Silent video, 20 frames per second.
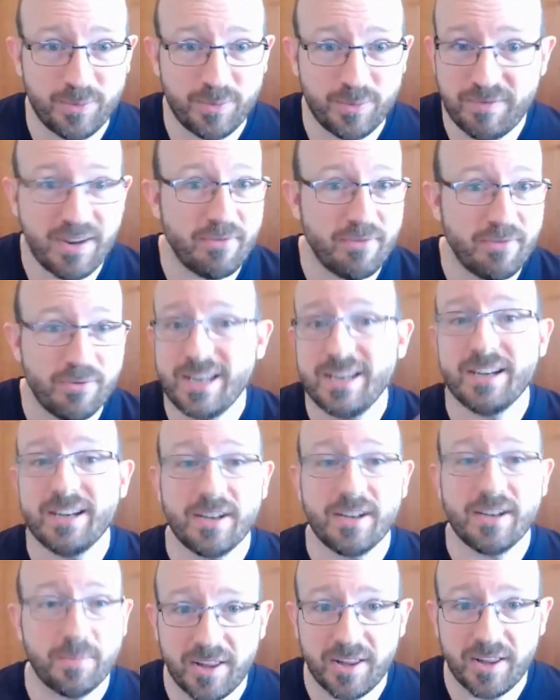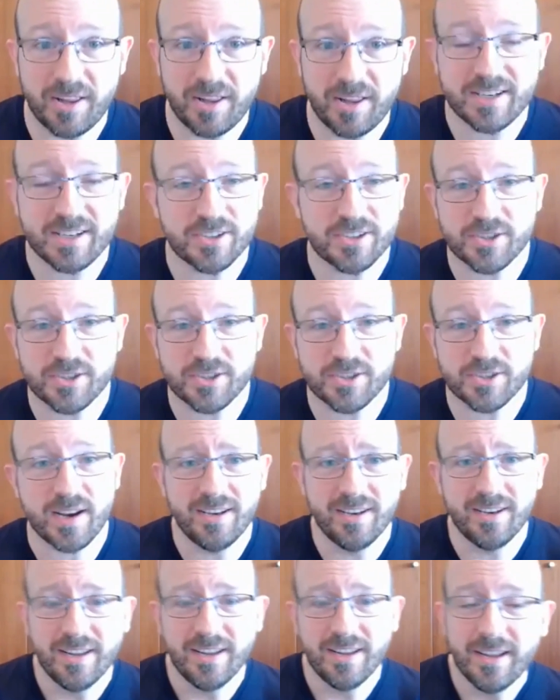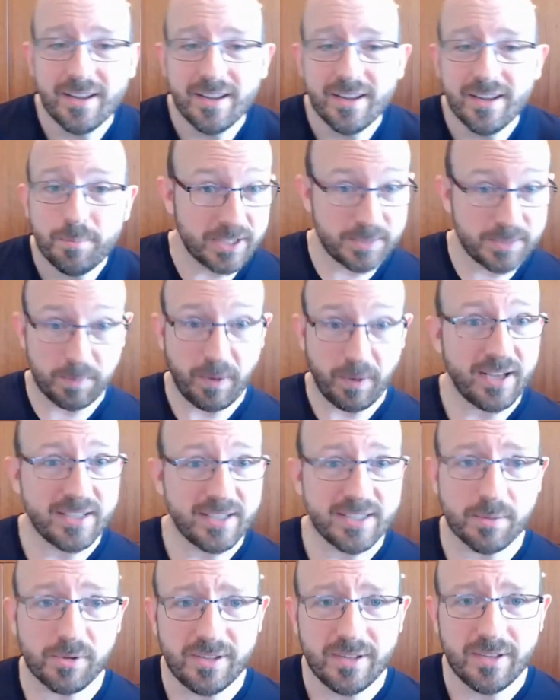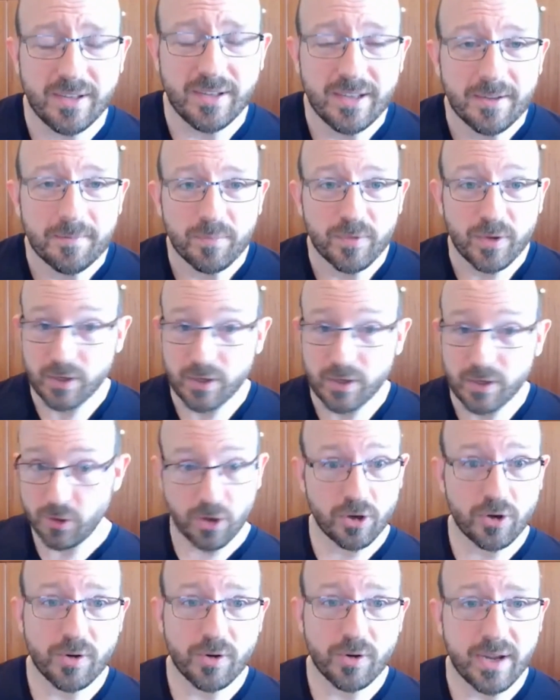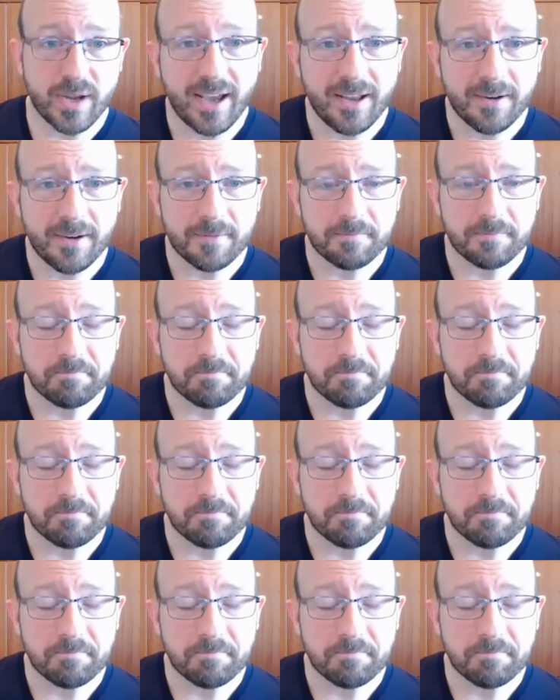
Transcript: We've never needed a policy to constrain it, but it's possible. I mean, you could create that.